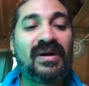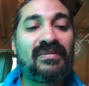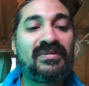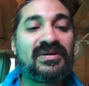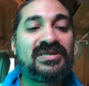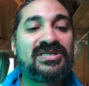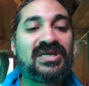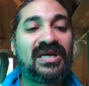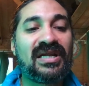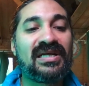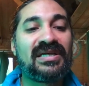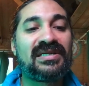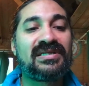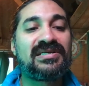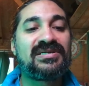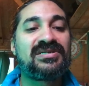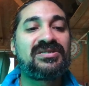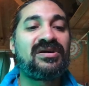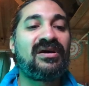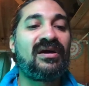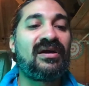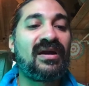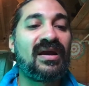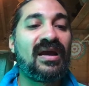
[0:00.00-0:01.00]
Chalita
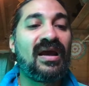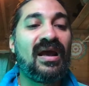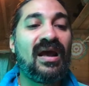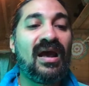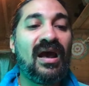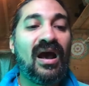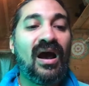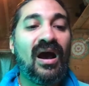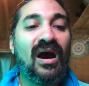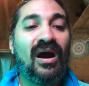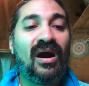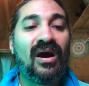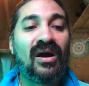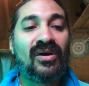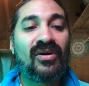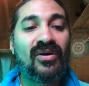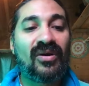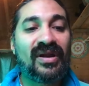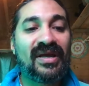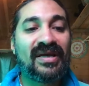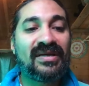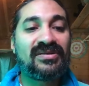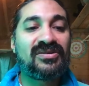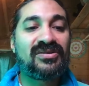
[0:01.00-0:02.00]
chart
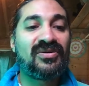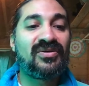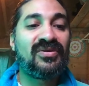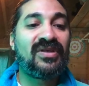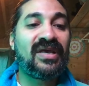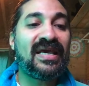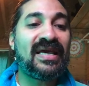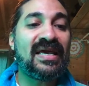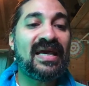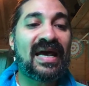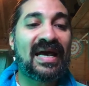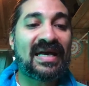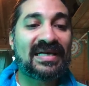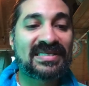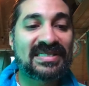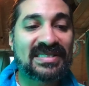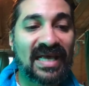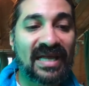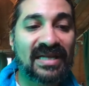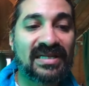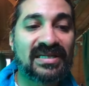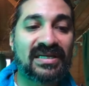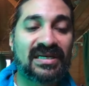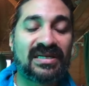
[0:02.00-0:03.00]
according to the
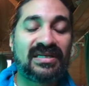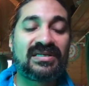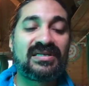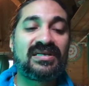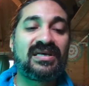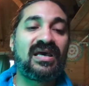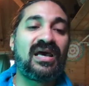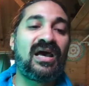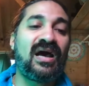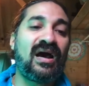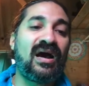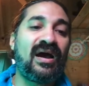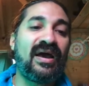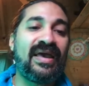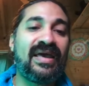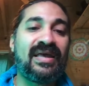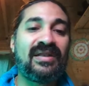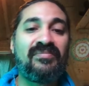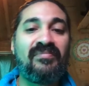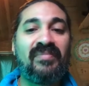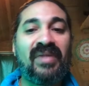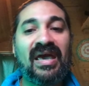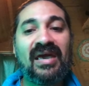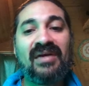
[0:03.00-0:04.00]
ascendant.
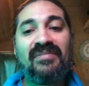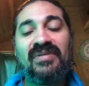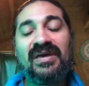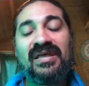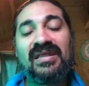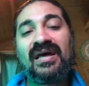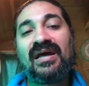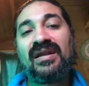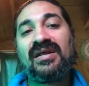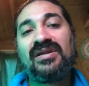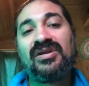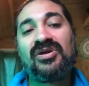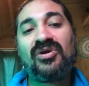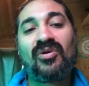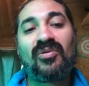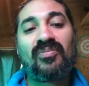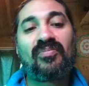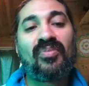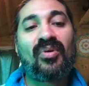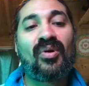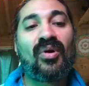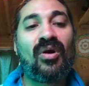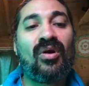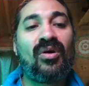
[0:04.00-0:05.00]
It may be that in your
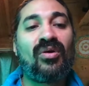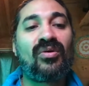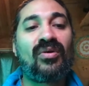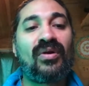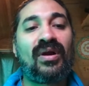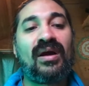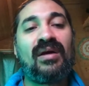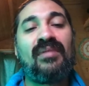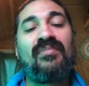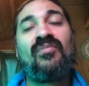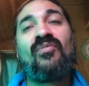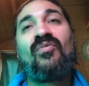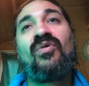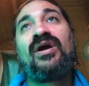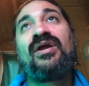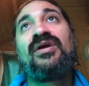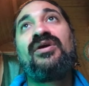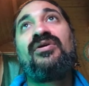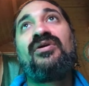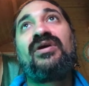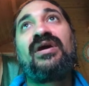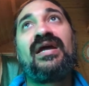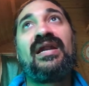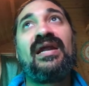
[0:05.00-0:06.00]
program what
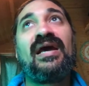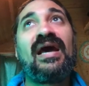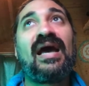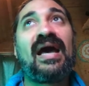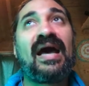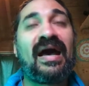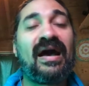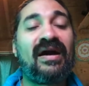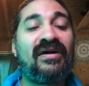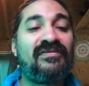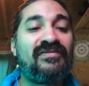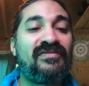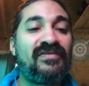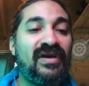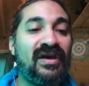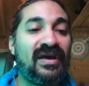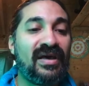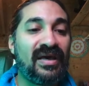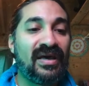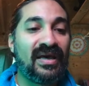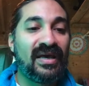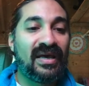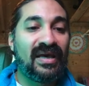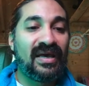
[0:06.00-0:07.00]
you're going to have
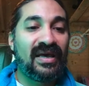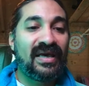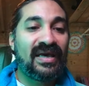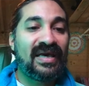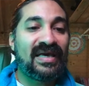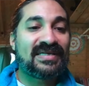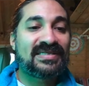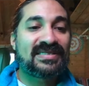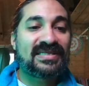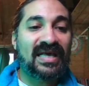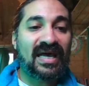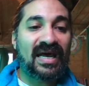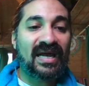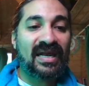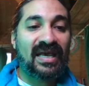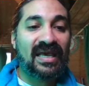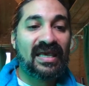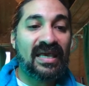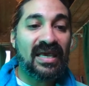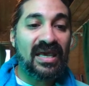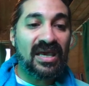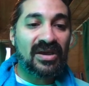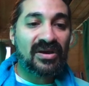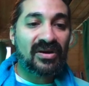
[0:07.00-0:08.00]
is that
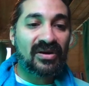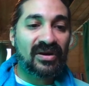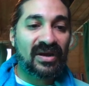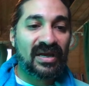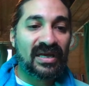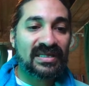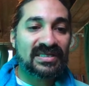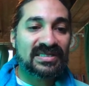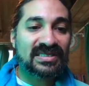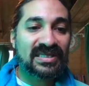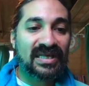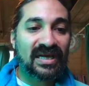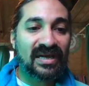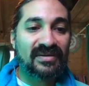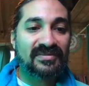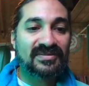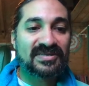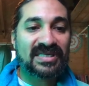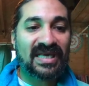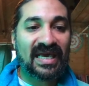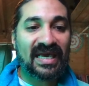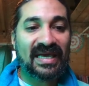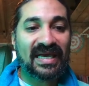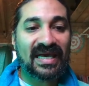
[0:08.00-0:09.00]
here, instead of
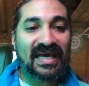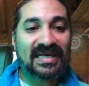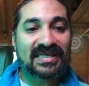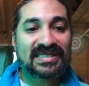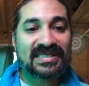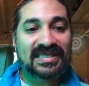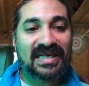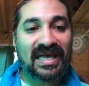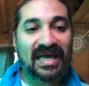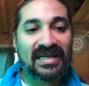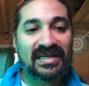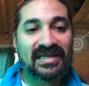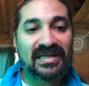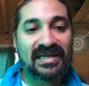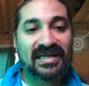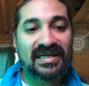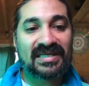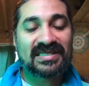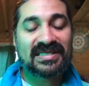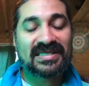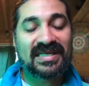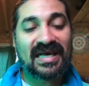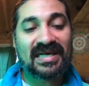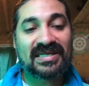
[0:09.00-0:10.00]
saying ascendant,
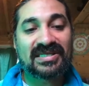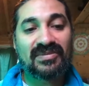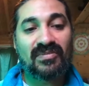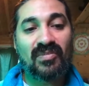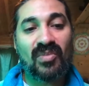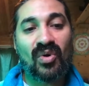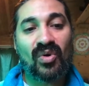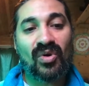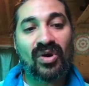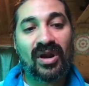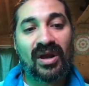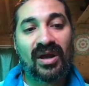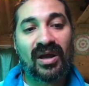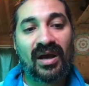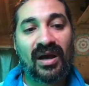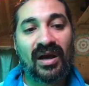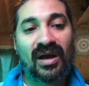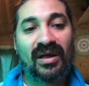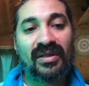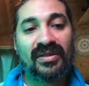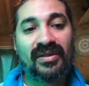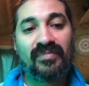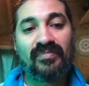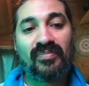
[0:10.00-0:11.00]
it says moon.
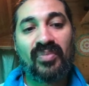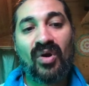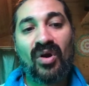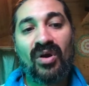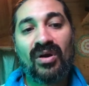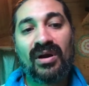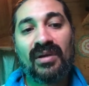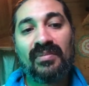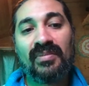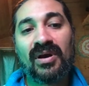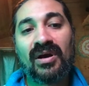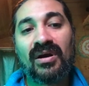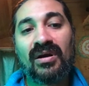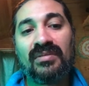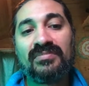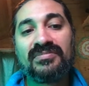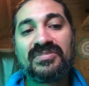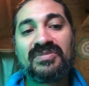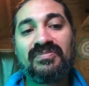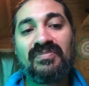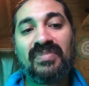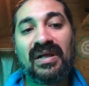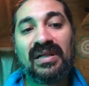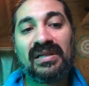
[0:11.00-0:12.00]
The program
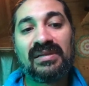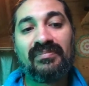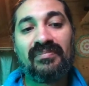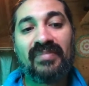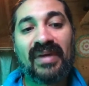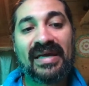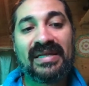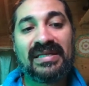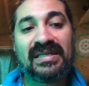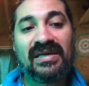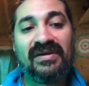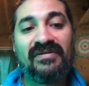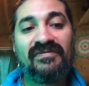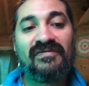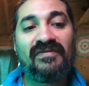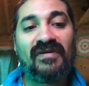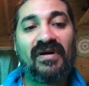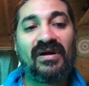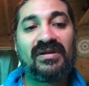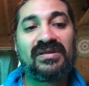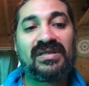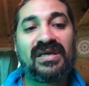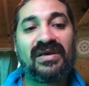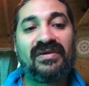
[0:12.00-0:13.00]
comes by
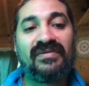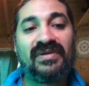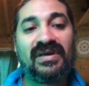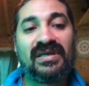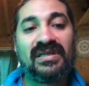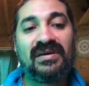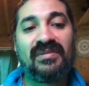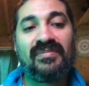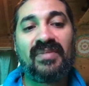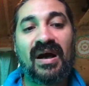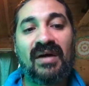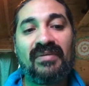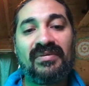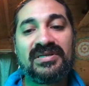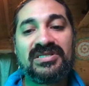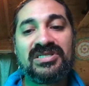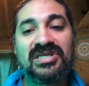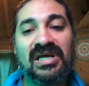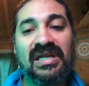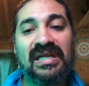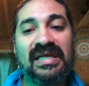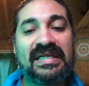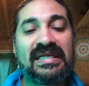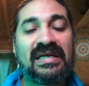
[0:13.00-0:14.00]
default giving the Bhava
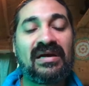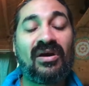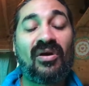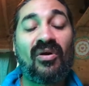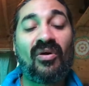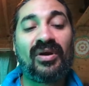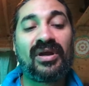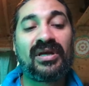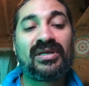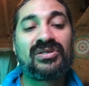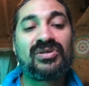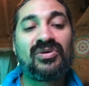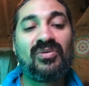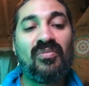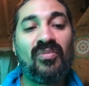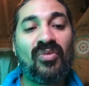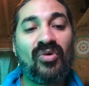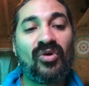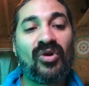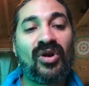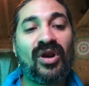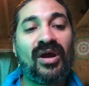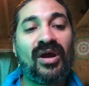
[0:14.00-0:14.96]
Chalita according to moon,